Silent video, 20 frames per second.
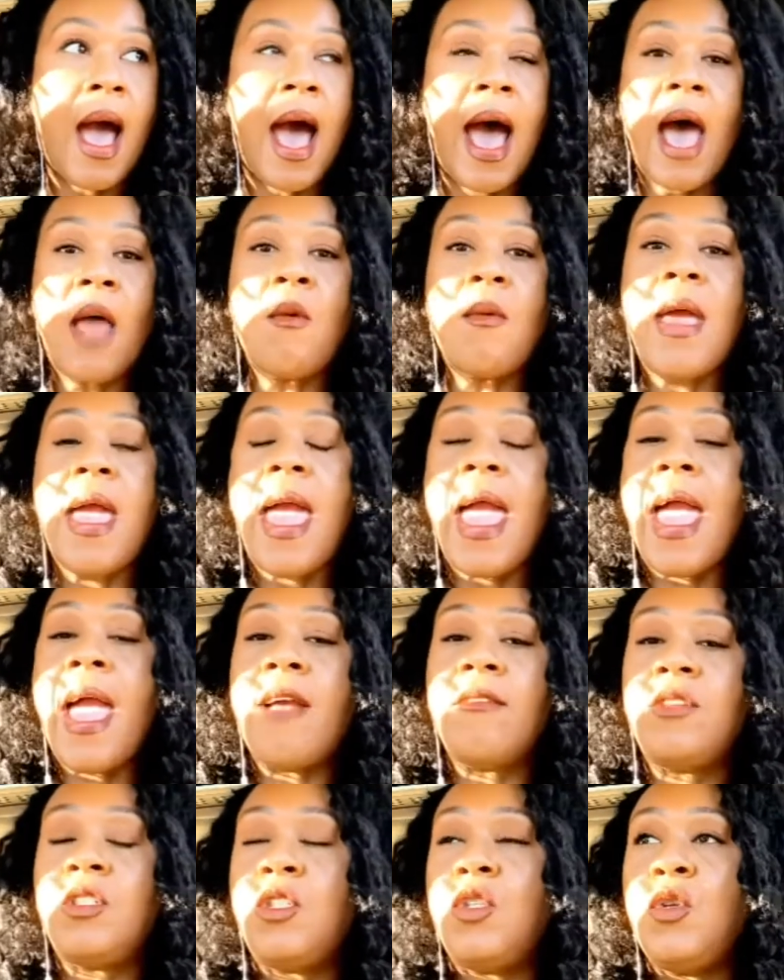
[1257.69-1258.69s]
I don't
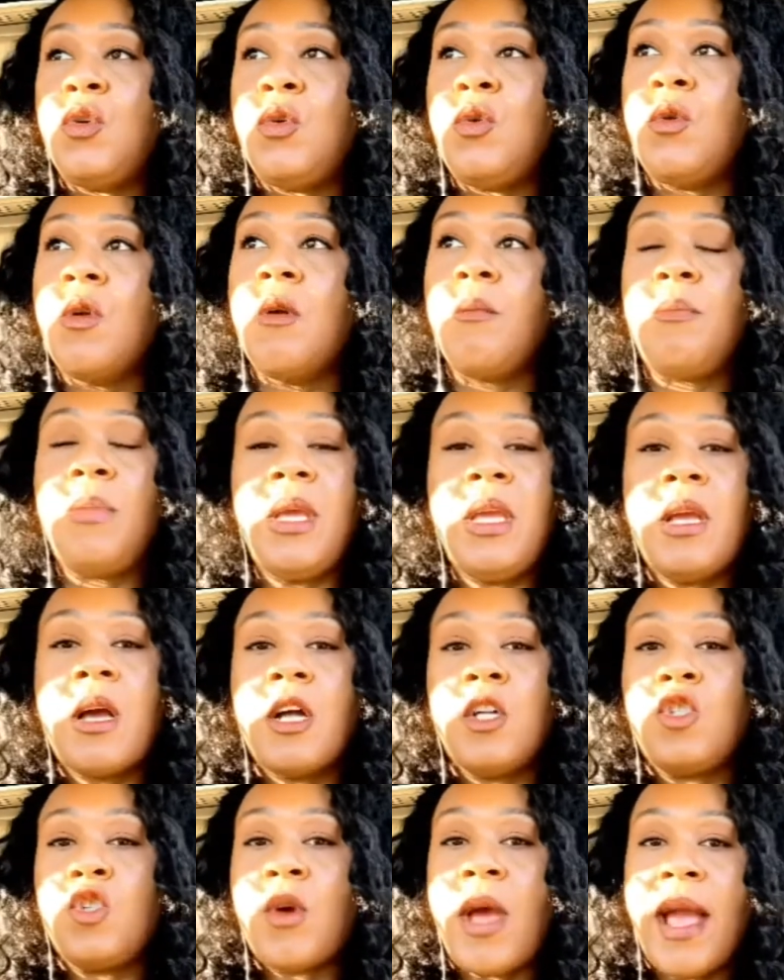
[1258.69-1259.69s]
have to be
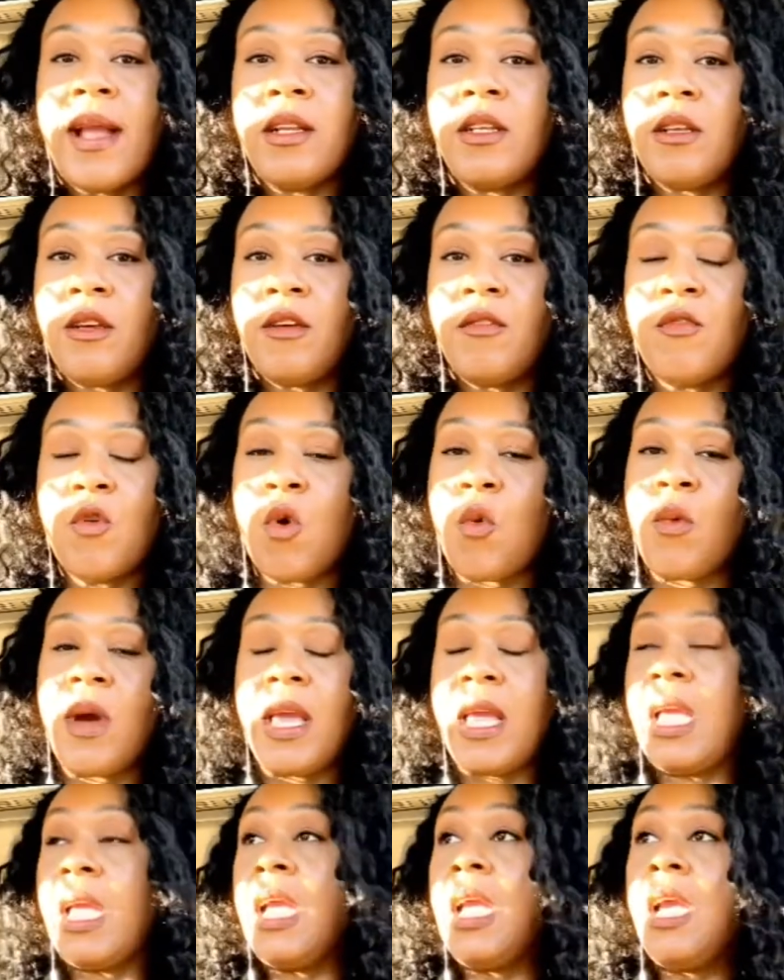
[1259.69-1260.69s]
attractive or what
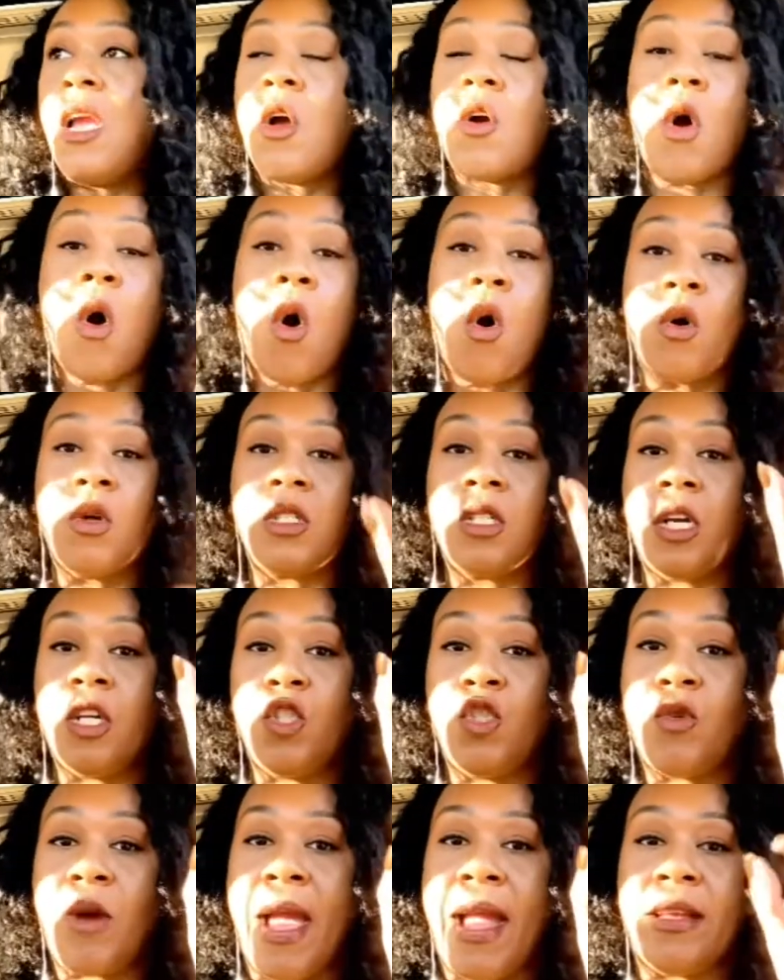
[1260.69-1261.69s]
he calls
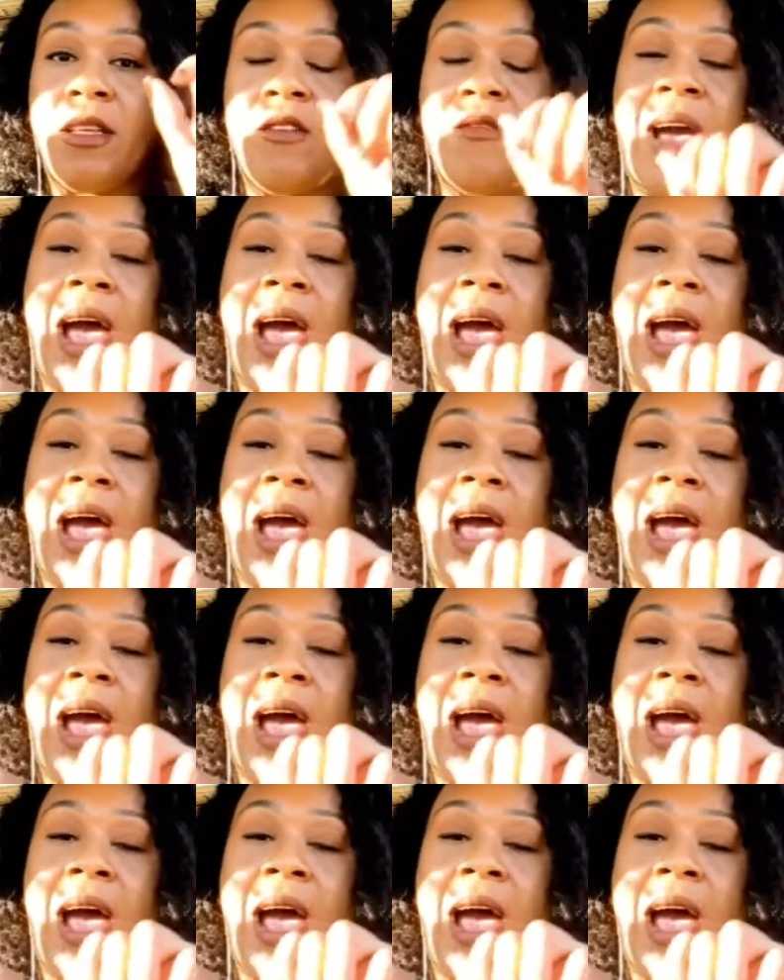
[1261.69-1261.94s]
attractive.